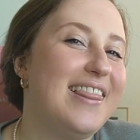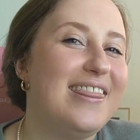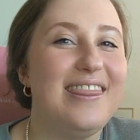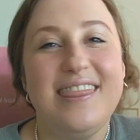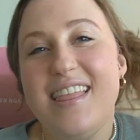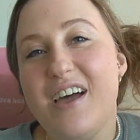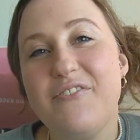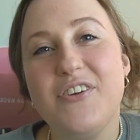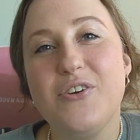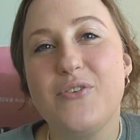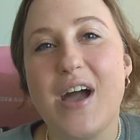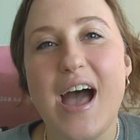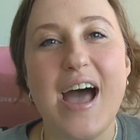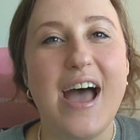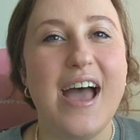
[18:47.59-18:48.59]
Love you
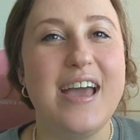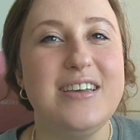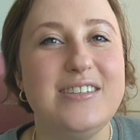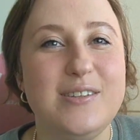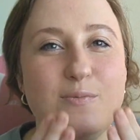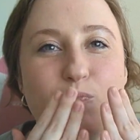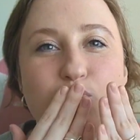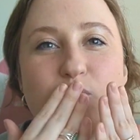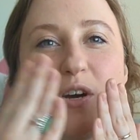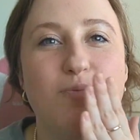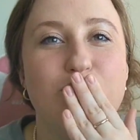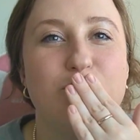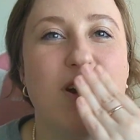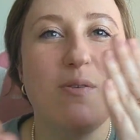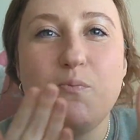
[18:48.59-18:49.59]
guys. Mwah,
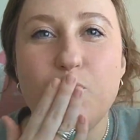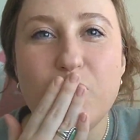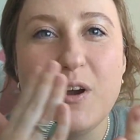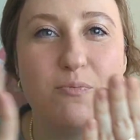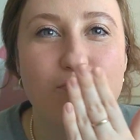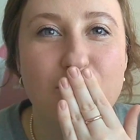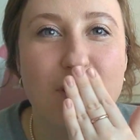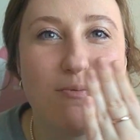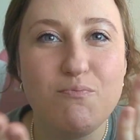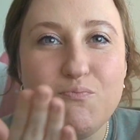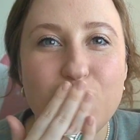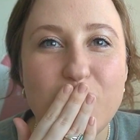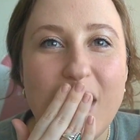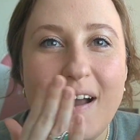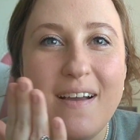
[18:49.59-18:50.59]
mwah, mwah,
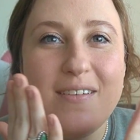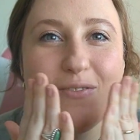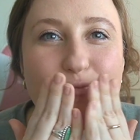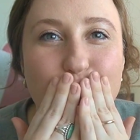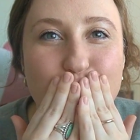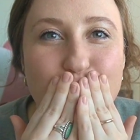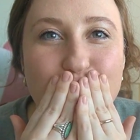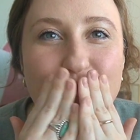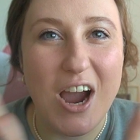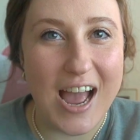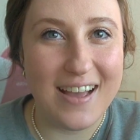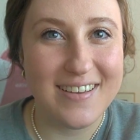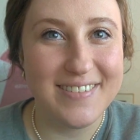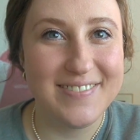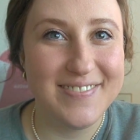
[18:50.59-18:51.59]
mwah, mwah,
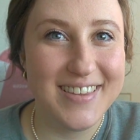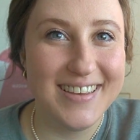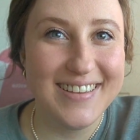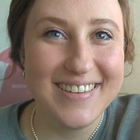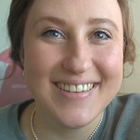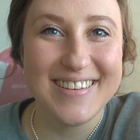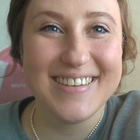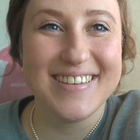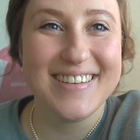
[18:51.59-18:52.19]
mwah.